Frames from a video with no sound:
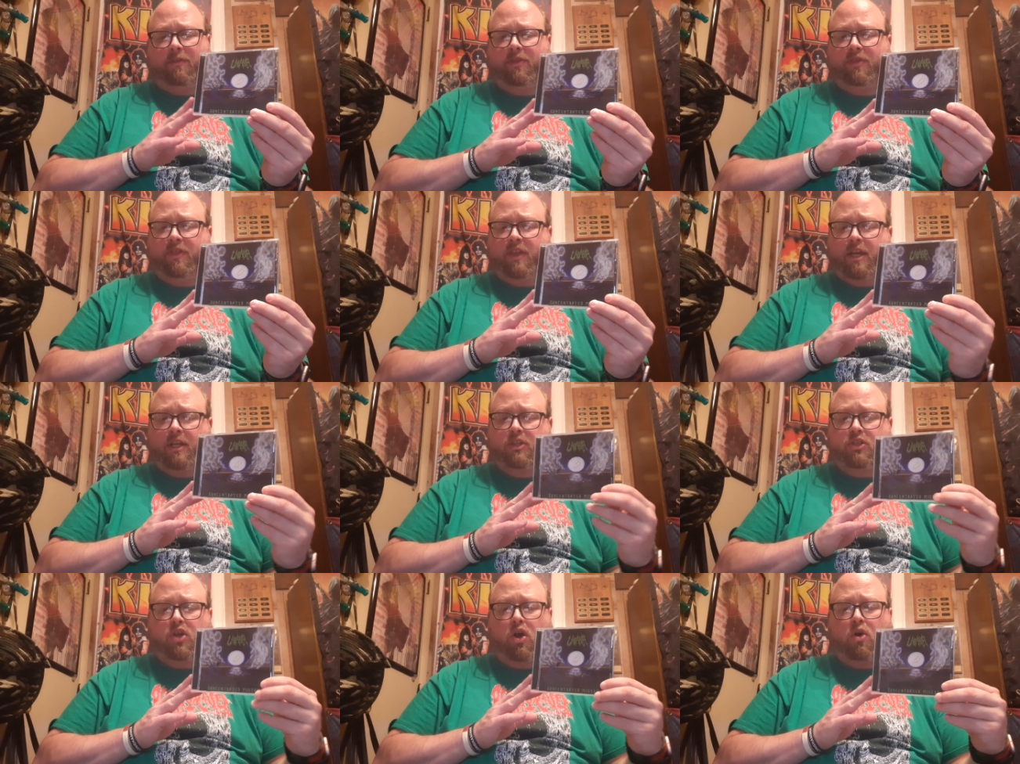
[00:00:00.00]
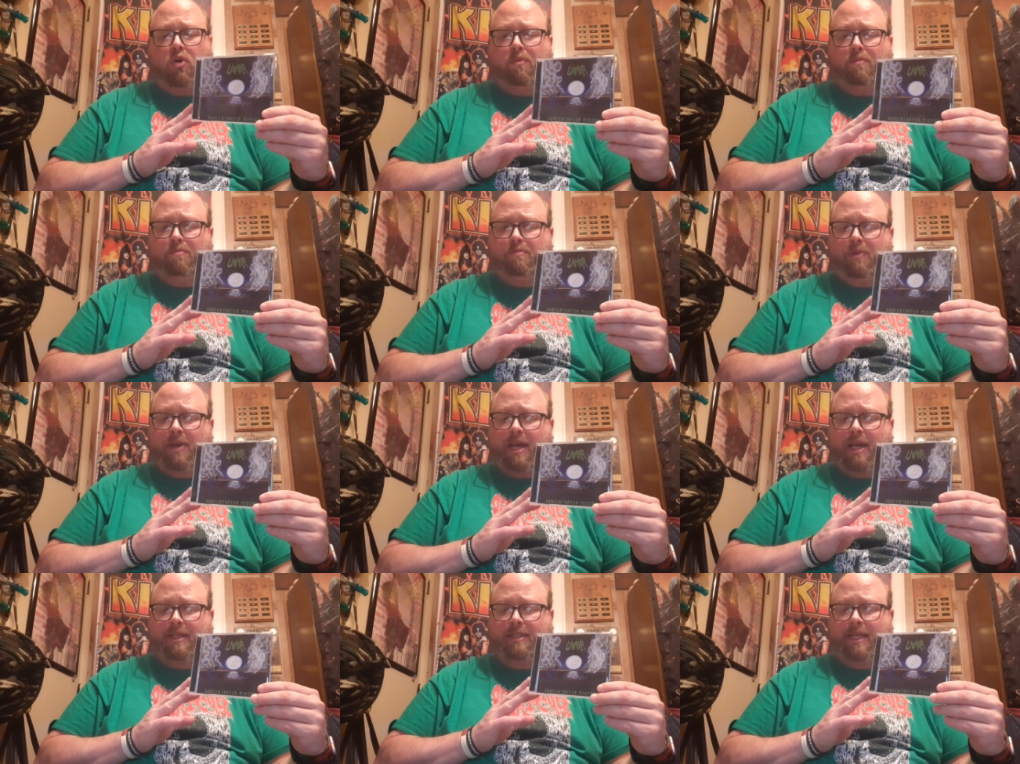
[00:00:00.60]
Thick tone
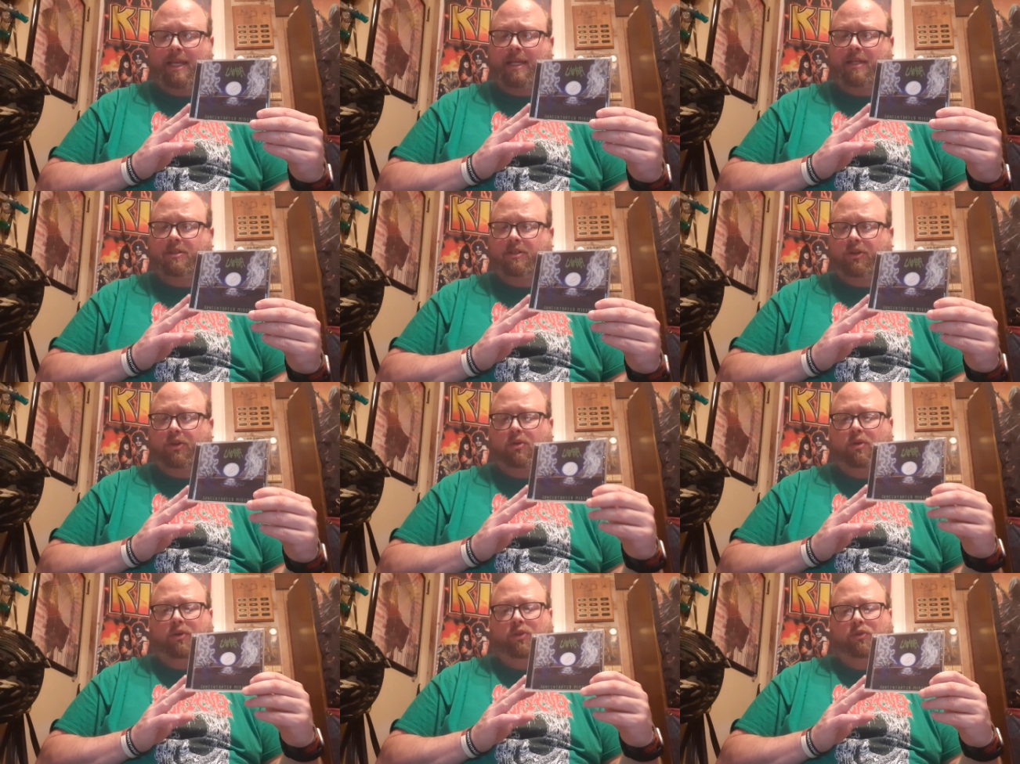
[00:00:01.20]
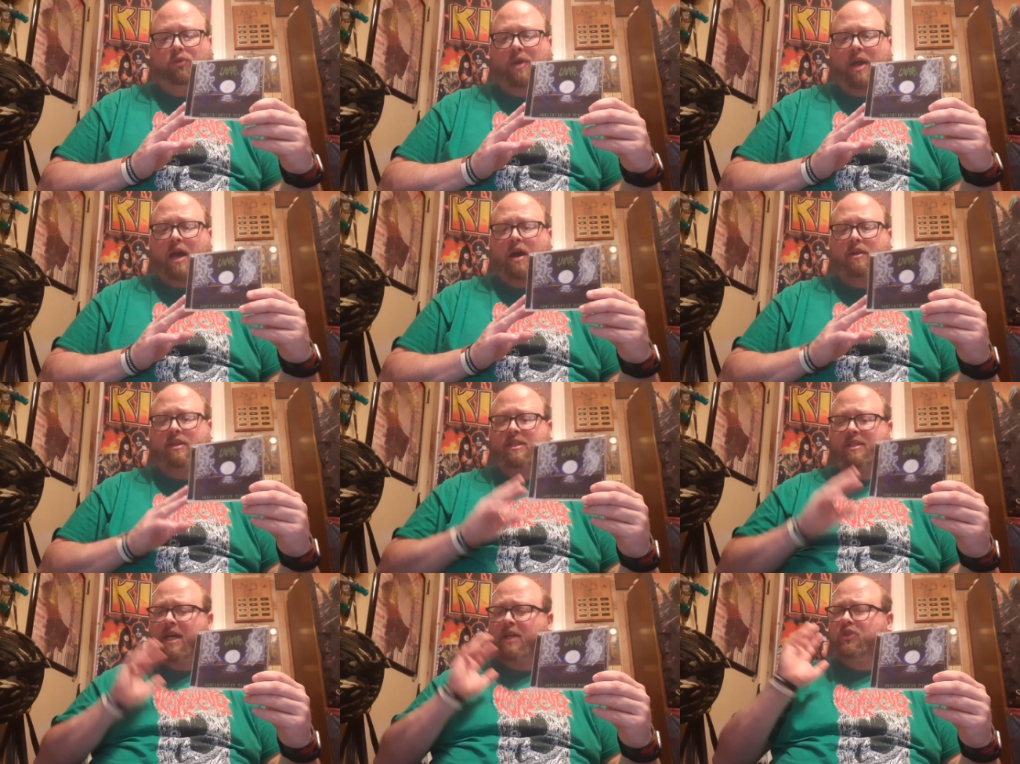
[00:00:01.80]
bass, easily heard
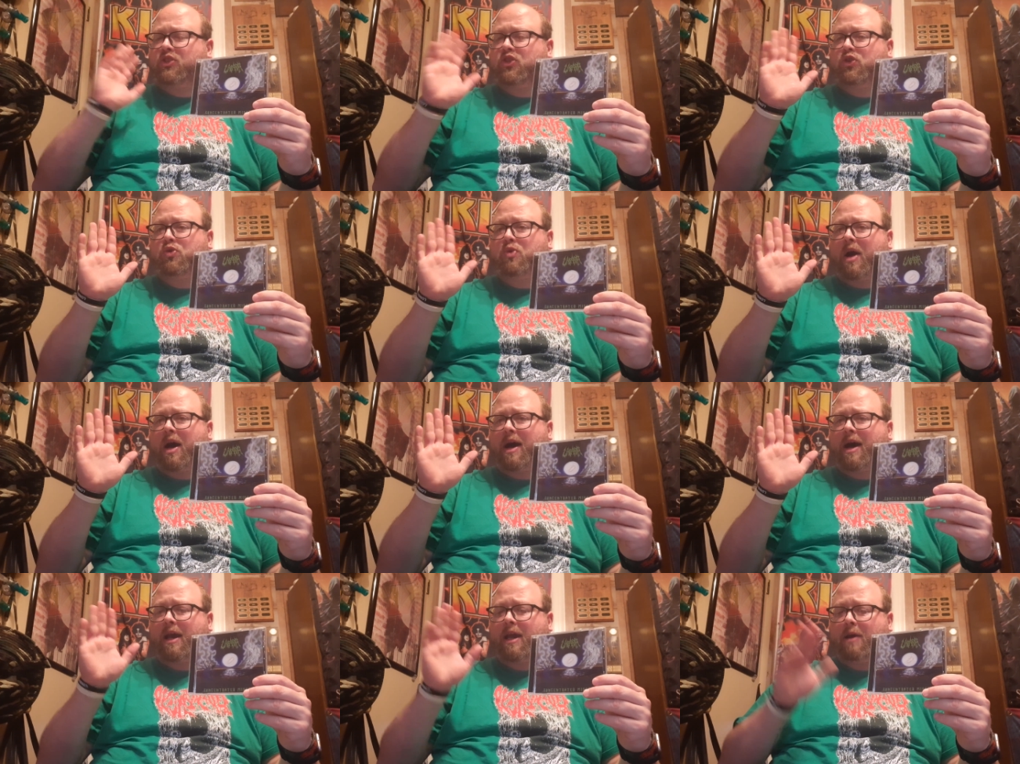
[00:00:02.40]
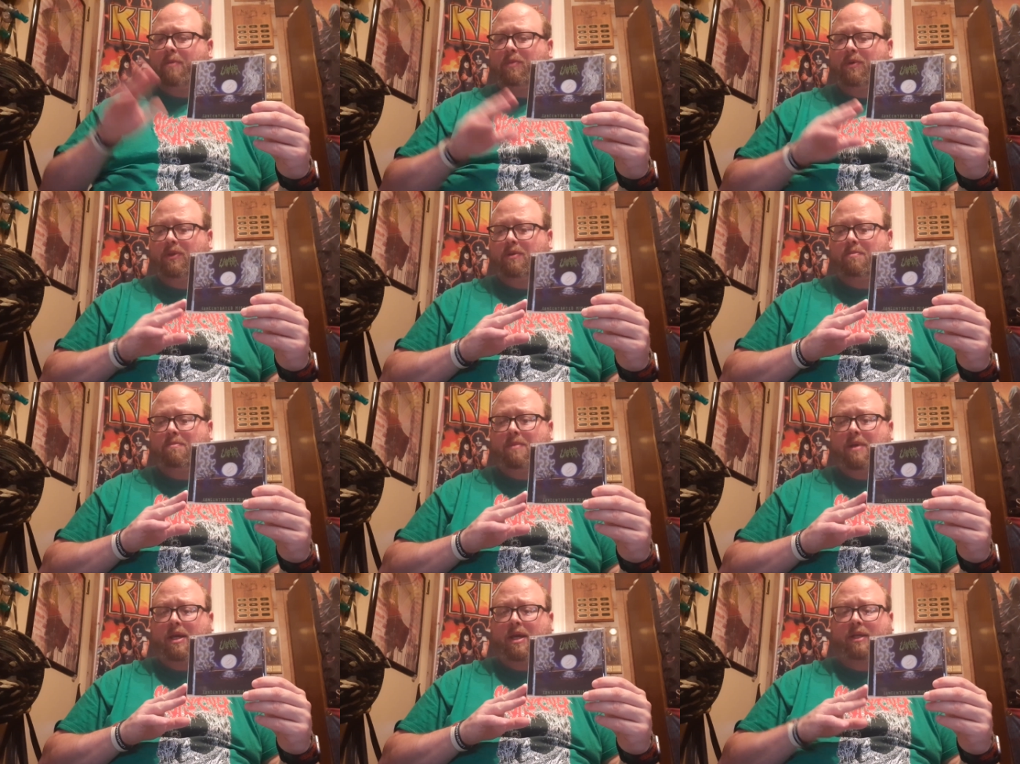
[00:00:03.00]
throughout. It's not too high up in the
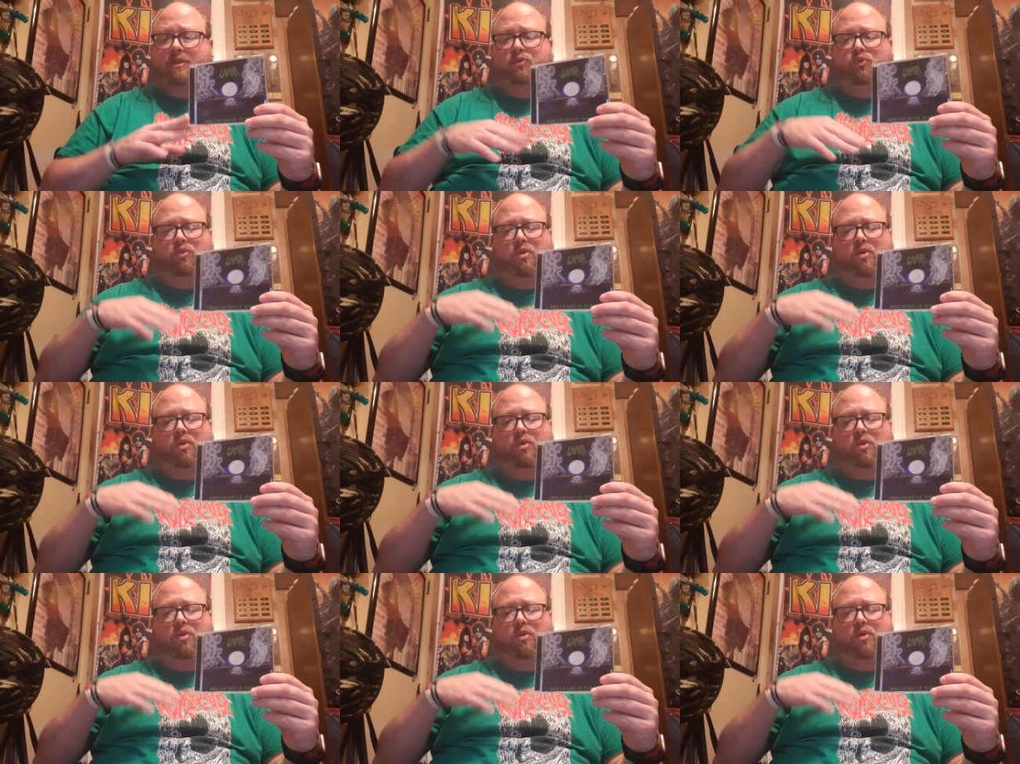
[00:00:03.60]
mix.